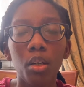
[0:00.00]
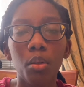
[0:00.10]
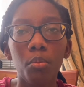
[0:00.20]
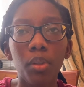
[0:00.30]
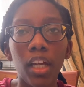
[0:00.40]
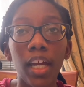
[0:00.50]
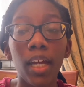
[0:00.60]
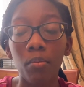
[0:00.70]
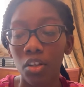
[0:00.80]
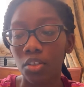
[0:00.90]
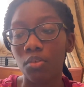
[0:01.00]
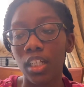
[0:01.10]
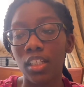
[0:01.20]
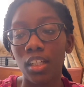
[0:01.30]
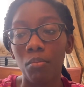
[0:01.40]
But I am also
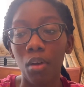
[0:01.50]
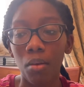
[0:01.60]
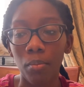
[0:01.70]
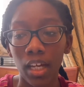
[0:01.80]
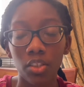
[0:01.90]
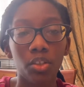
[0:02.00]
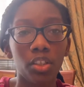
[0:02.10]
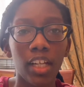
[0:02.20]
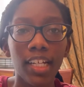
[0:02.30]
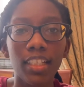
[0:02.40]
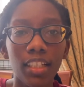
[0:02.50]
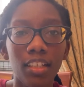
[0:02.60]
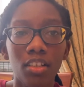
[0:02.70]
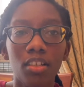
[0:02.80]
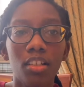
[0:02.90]
taking master
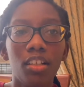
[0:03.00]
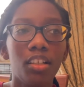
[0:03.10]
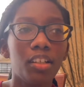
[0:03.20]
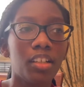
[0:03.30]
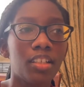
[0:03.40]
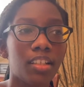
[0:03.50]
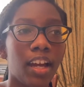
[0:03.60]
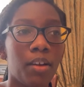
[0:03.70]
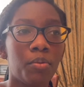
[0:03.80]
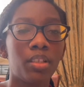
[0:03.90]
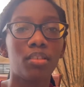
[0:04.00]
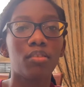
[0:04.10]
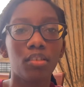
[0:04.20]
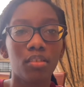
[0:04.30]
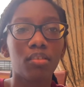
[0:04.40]
classes because I was
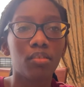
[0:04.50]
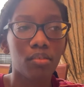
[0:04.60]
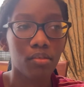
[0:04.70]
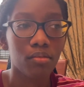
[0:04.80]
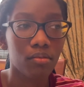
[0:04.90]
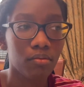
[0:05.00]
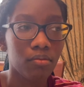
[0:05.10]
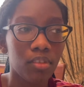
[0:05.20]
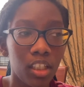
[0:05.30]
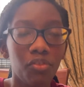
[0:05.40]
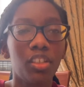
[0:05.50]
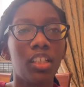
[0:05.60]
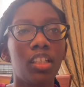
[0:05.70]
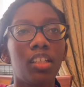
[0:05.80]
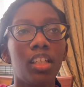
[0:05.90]

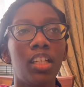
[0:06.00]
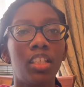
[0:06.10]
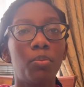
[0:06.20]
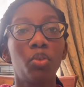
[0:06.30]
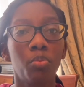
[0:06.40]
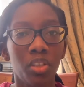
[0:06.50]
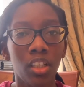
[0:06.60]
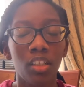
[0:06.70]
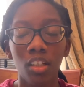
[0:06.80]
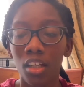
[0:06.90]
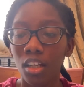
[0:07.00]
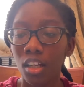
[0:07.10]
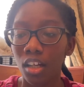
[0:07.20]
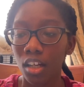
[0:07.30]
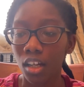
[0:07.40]
gifted a subscription
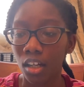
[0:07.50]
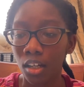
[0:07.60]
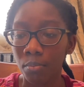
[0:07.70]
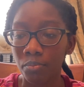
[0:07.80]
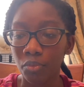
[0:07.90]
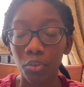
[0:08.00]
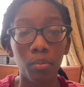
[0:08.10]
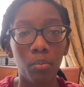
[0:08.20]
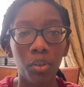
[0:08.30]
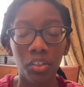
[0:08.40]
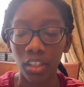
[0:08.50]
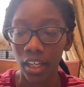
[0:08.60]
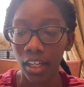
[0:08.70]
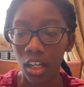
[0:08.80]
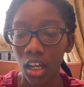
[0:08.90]
for my
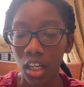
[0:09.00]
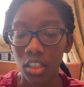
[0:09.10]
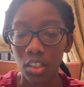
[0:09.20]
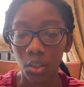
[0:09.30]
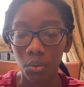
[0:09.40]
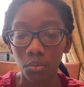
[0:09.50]
birthday. So